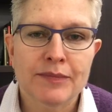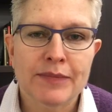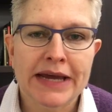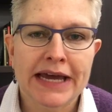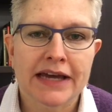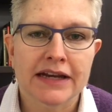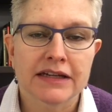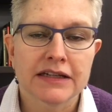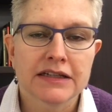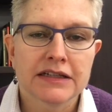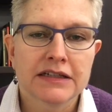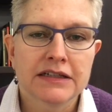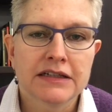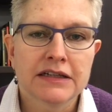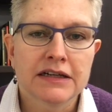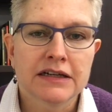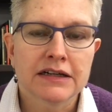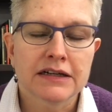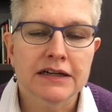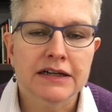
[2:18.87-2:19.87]
Matt,
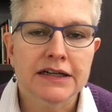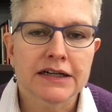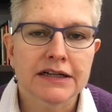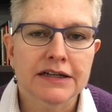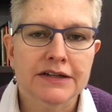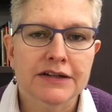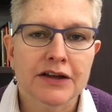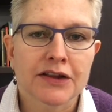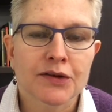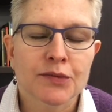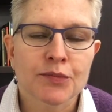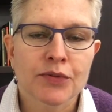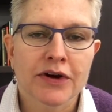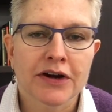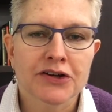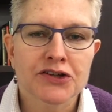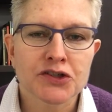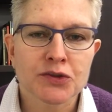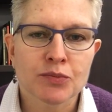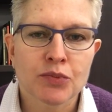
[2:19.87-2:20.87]
another
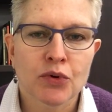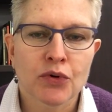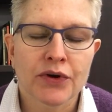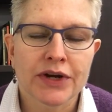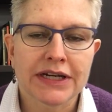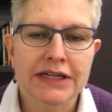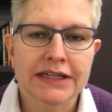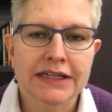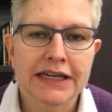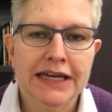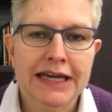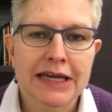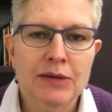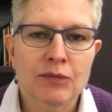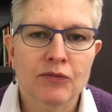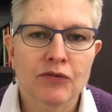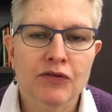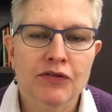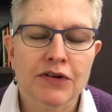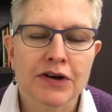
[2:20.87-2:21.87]
pressure point
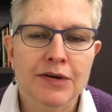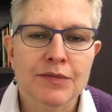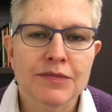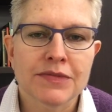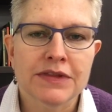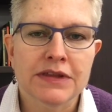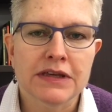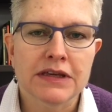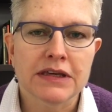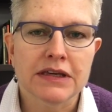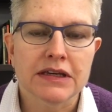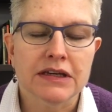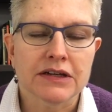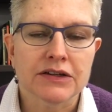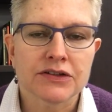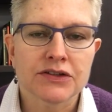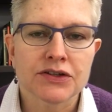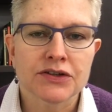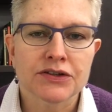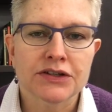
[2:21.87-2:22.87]
came from the
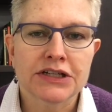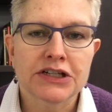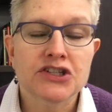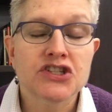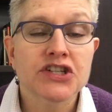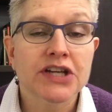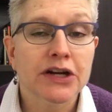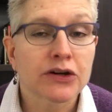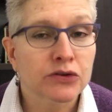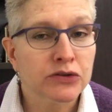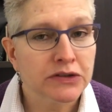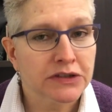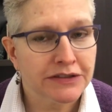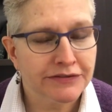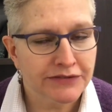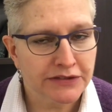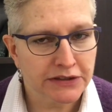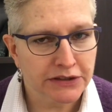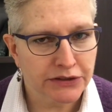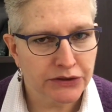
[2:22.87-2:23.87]
Attorney General
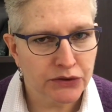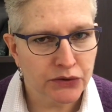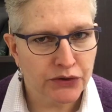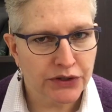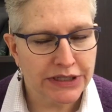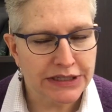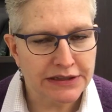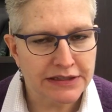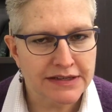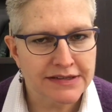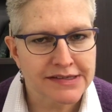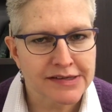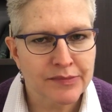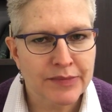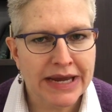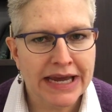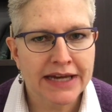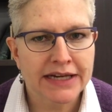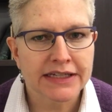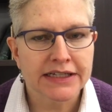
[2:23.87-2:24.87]
of Illinois, Lisa
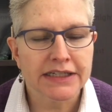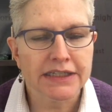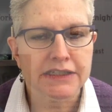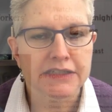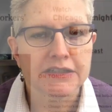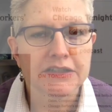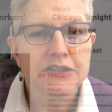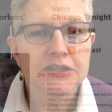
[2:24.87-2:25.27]
Madigan,